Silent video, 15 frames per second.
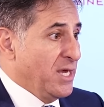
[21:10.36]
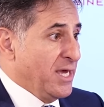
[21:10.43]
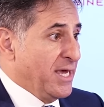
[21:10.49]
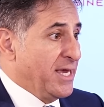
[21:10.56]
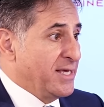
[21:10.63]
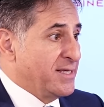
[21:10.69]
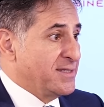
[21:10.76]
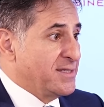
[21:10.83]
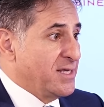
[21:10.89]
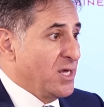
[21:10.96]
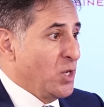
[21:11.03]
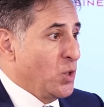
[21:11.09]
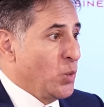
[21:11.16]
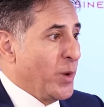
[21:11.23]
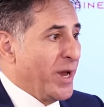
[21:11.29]
is
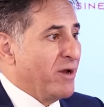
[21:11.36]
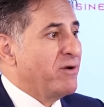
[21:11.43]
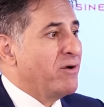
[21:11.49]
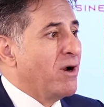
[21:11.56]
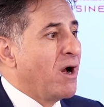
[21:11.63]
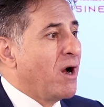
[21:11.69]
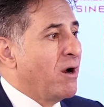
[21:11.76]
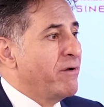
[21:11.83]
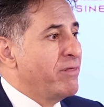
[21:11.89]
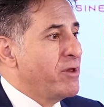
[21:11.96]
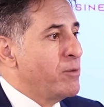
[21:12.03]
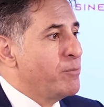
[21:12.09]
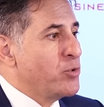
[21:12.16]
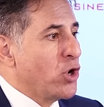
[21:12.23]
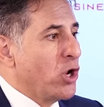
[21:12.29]
where are
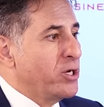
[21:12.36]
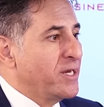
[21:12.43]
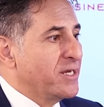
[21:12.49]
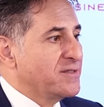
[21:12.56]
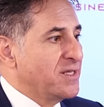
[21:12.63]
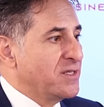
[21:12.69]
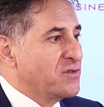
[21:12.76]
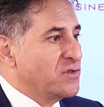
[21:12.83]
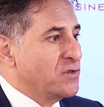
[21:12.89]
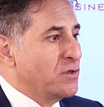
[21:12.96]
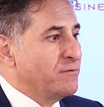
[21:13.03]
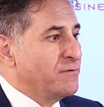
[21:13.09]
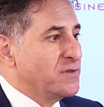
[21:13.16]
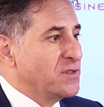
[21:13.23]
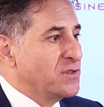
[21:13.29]
their products and
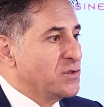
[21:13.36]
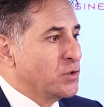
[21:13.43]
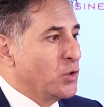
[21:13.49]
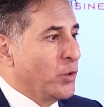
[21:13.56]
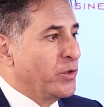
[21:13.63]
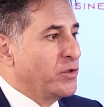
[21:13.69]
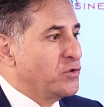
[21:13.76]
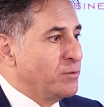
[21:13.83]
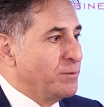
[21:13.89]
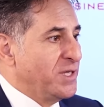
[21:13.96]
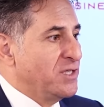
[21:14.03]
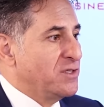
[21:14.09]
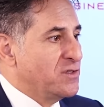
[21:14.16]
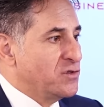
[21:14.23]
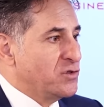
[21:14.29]
services going to
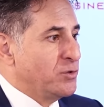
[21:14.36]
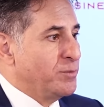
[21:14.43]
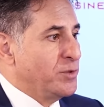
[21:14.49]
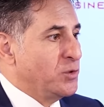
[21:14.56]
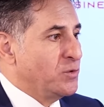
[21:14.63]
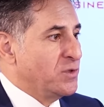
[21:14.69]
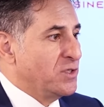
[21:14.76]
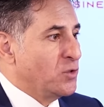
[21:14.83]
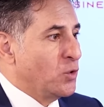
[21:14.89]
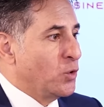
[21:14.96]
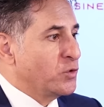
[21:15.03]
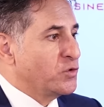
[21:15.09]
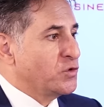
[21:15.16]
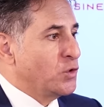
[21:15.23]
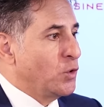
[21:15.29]
be distributed
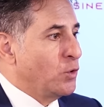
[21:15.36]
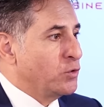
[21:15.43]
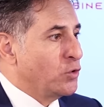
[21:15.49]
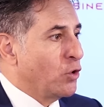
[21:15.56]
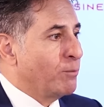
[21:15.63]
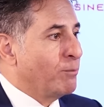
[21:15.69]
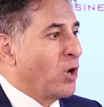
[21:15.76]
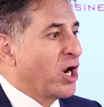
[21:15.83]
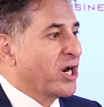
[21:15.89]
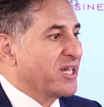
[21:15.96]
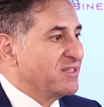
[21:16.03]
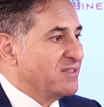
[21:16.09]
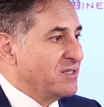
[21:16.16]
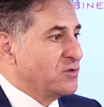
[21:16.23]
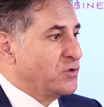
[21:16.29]
or sold or
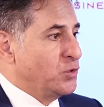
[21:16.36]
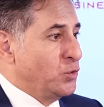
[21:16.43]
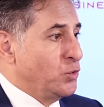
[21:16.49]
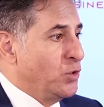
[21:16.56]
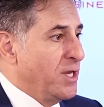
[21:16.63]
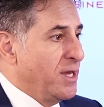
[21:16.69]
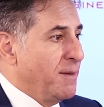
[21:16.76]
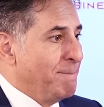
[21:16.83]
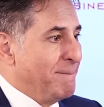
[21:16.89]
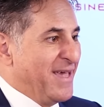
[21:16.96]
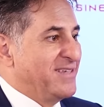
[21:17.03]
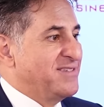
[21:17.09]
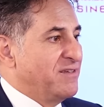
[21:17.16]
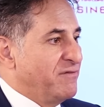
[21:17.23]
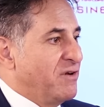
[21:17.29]
marketed to
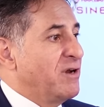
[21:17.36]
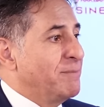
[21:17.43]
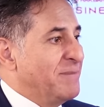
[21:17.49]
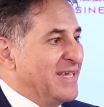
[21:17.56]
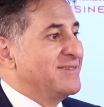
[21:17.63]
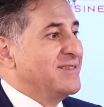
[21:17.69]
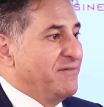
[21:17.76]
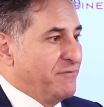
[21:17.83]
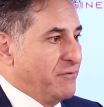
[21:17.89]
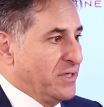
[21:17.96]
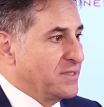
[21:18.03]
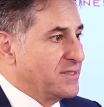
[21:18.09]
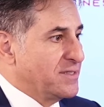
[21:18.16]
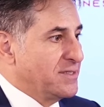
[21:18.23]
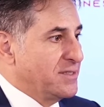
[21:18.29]
makes a very big
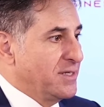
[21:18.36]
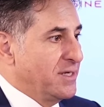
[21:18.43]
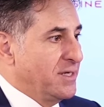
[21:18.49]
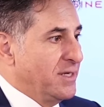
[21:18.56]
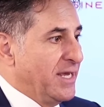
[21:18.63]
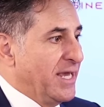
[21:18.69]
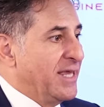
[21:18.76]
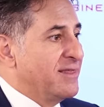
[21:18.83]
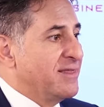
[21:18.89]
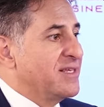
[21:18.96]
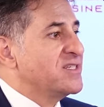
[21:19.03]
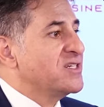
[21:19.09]
difference in